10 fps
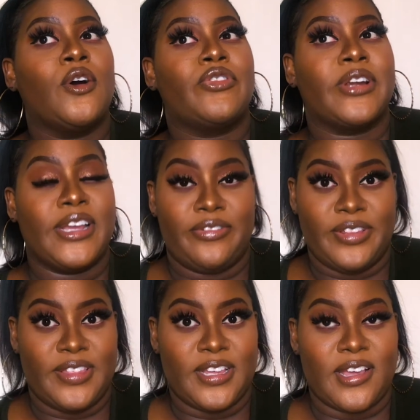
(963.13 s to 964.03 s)
over
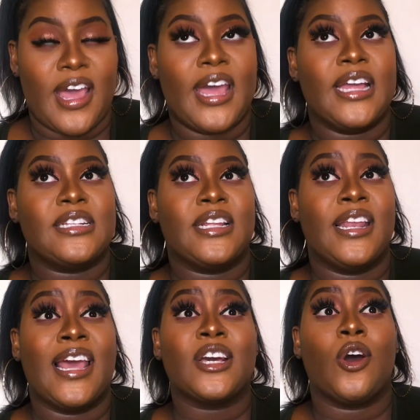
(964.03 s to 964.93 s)
everything, and
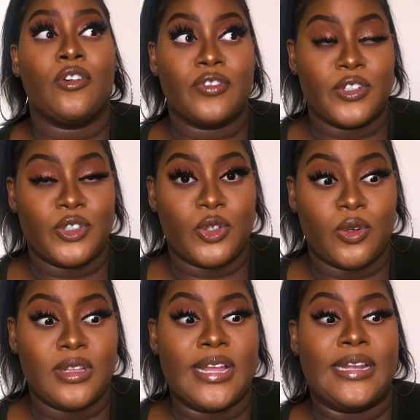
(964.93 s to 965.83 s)
lack of
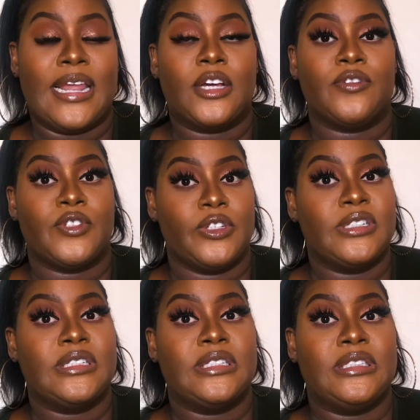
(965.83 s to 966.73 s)
control and lack of
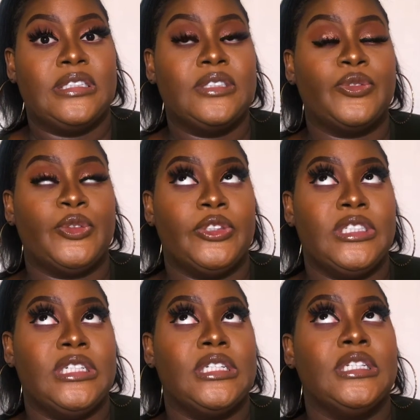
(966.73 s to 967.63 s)
certainty
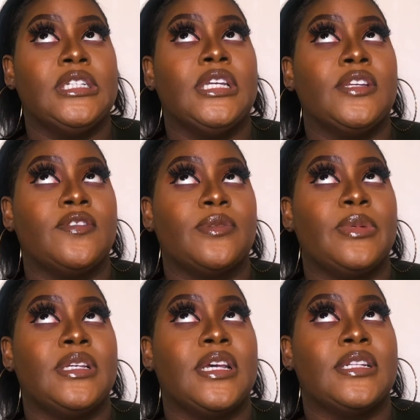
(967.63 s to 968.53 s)
really gives
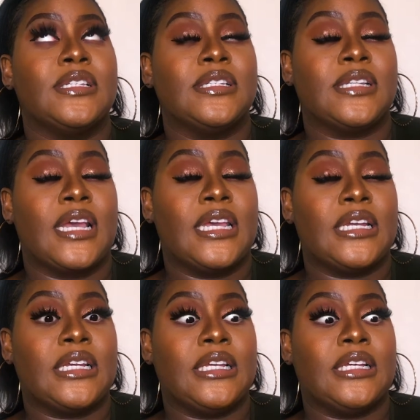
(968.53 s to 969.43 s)
me
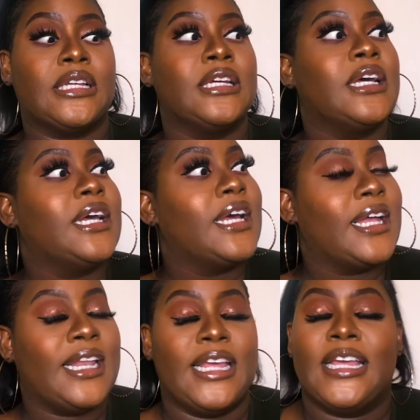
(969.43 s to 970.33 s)
anxiety.
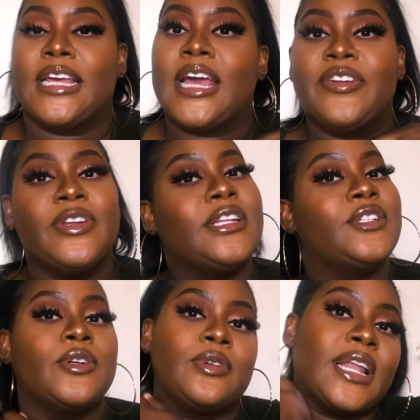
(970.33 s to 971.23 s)
Like, I really
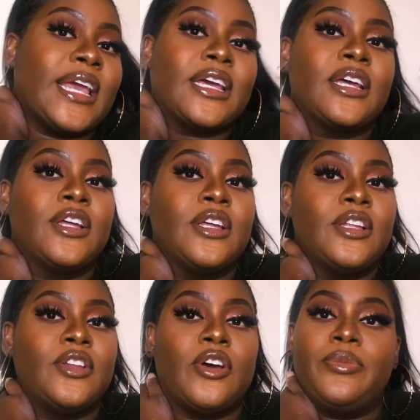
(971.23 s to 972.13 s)
don't like
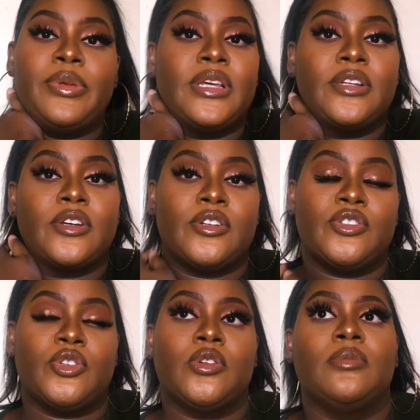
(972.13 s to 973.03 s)
not being in
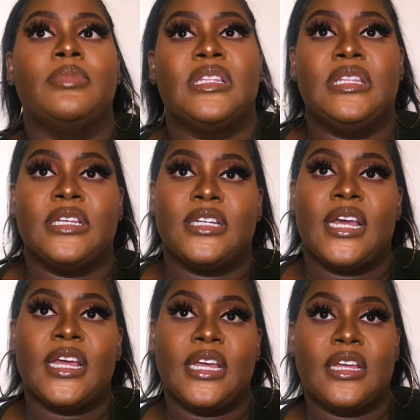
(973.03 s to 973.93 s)
control, but then
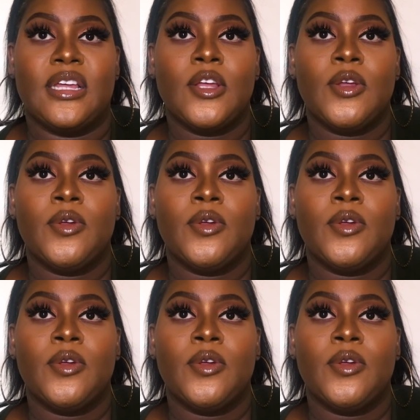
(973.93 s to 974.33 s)
I